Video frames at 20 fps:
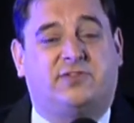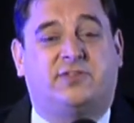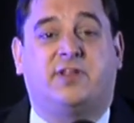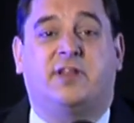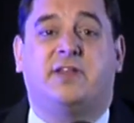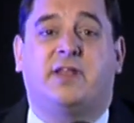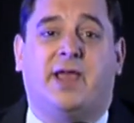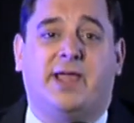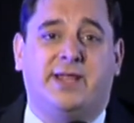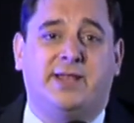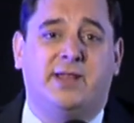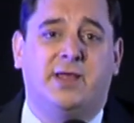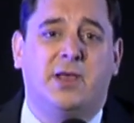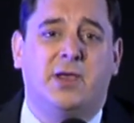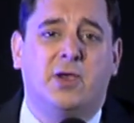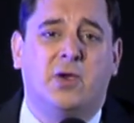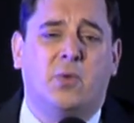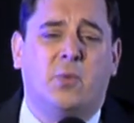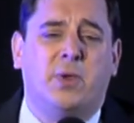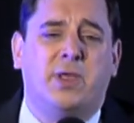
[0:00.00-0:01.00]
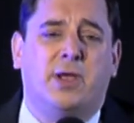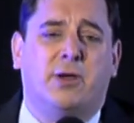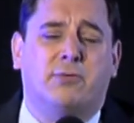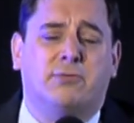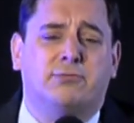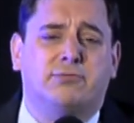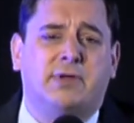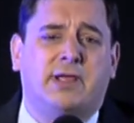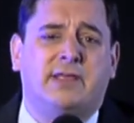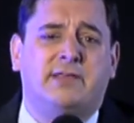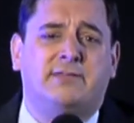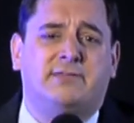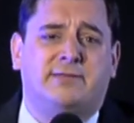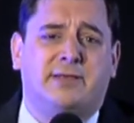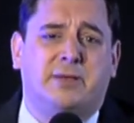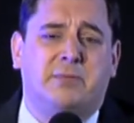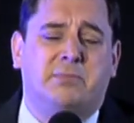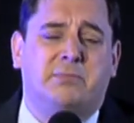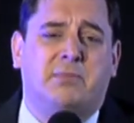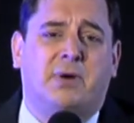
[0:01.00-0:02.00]
Tonight, we are
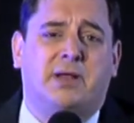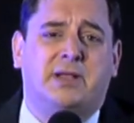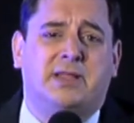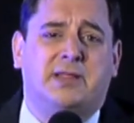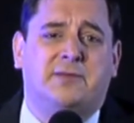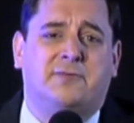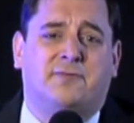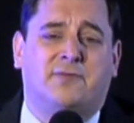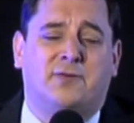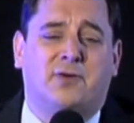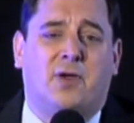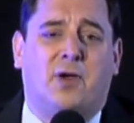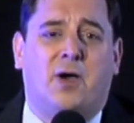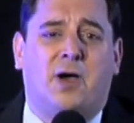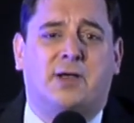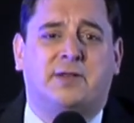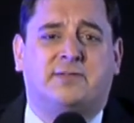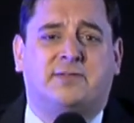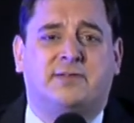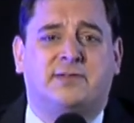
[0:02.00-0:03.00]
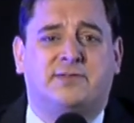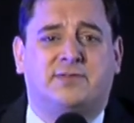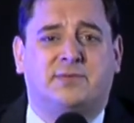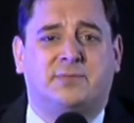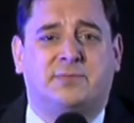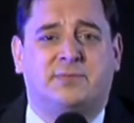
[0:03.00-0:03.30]
raising money for Autism